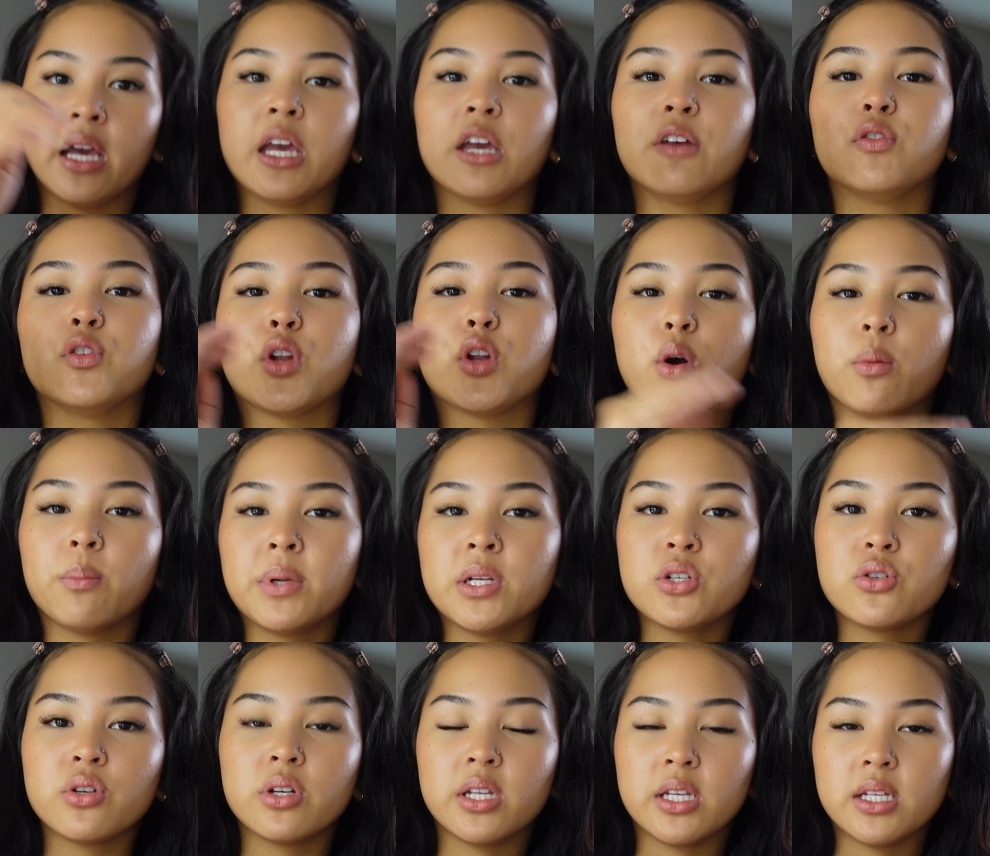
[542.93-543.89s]
If you don't bend
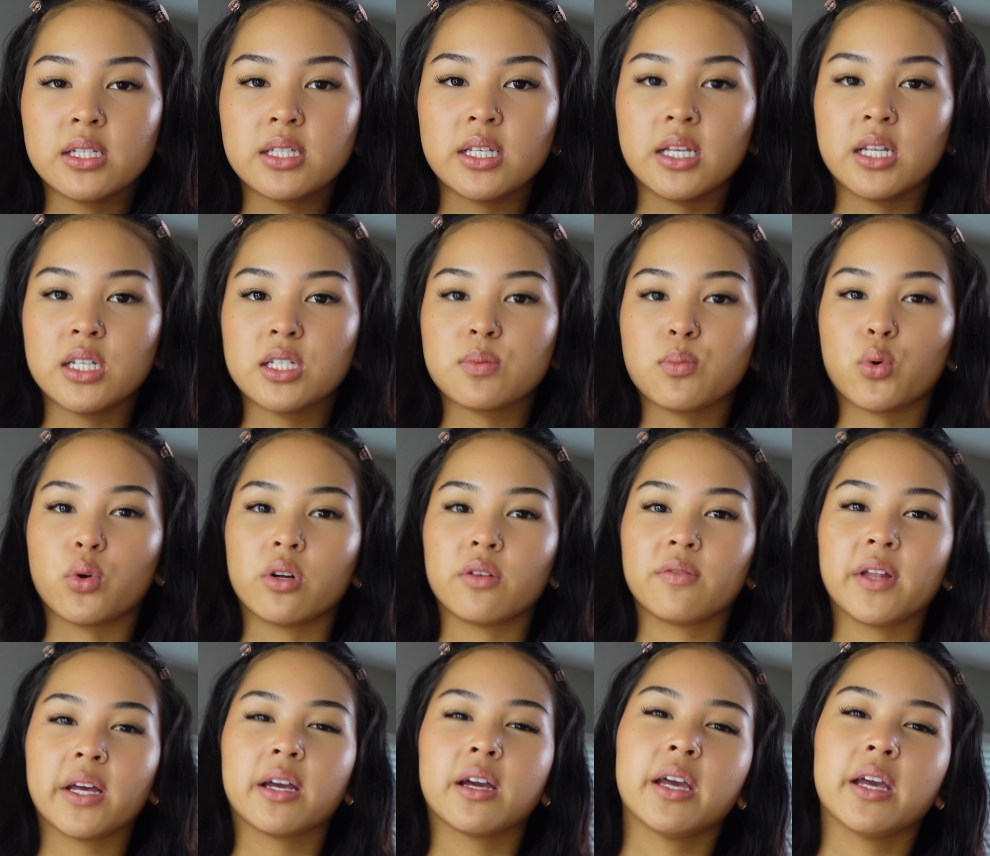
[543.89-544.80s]
your knees, it is more of like a